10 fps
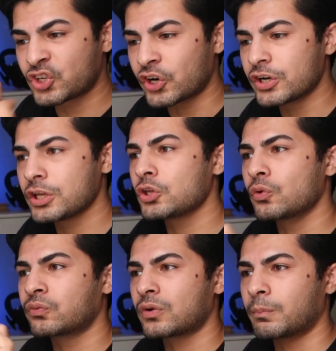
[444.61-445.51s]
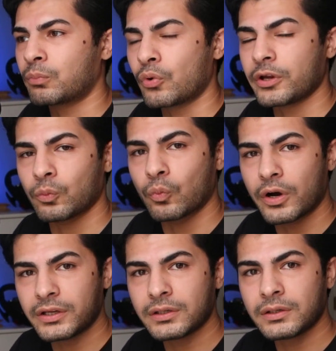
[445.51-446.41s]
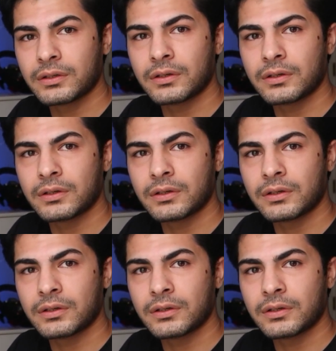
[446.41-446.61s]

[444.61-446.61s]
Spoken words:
turning you from point 1,